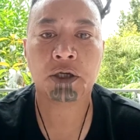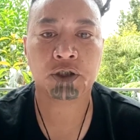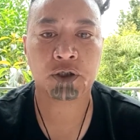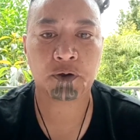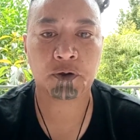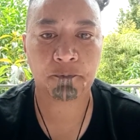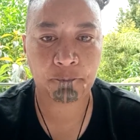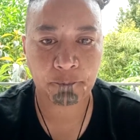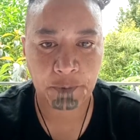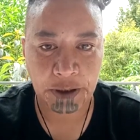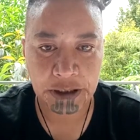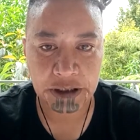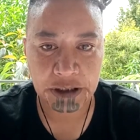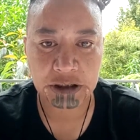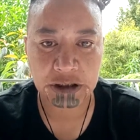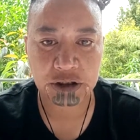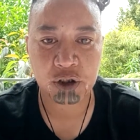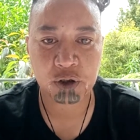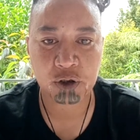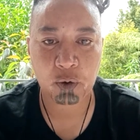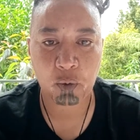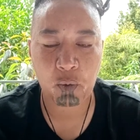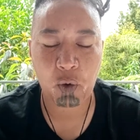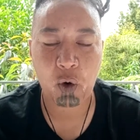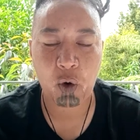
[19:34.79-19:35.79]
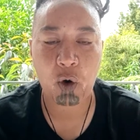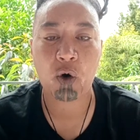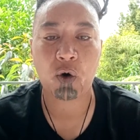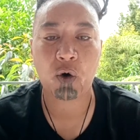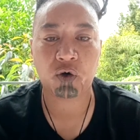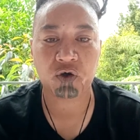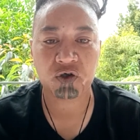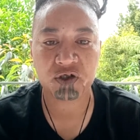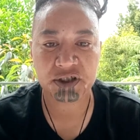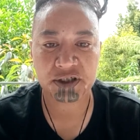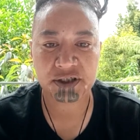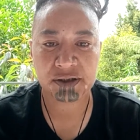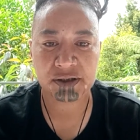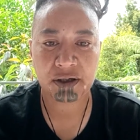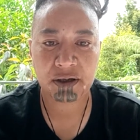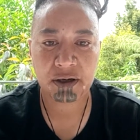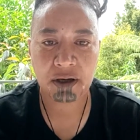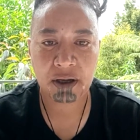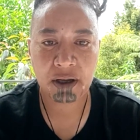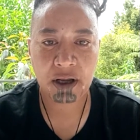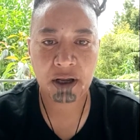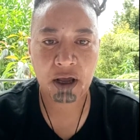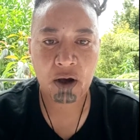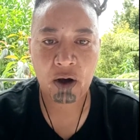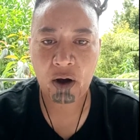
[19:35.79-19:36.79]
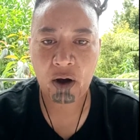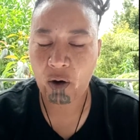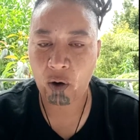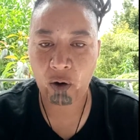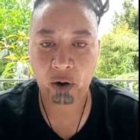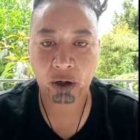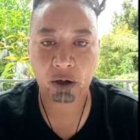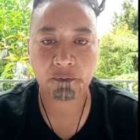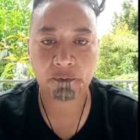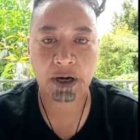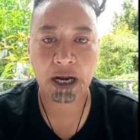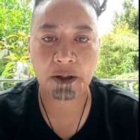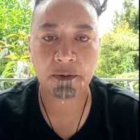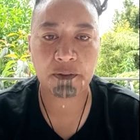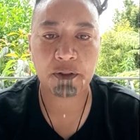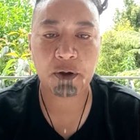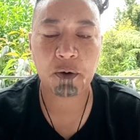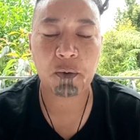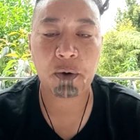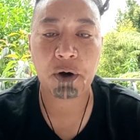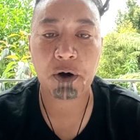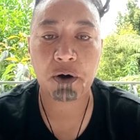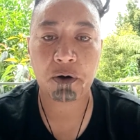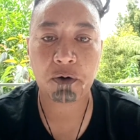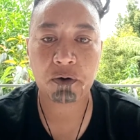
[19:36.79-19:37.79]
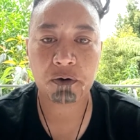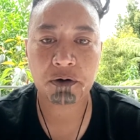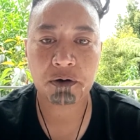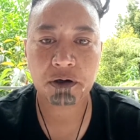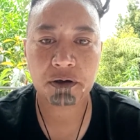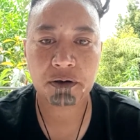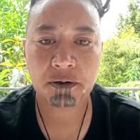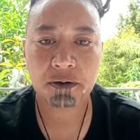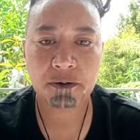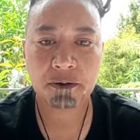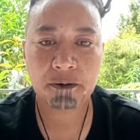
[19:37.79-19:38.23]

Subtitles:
to finish the wars all around the world.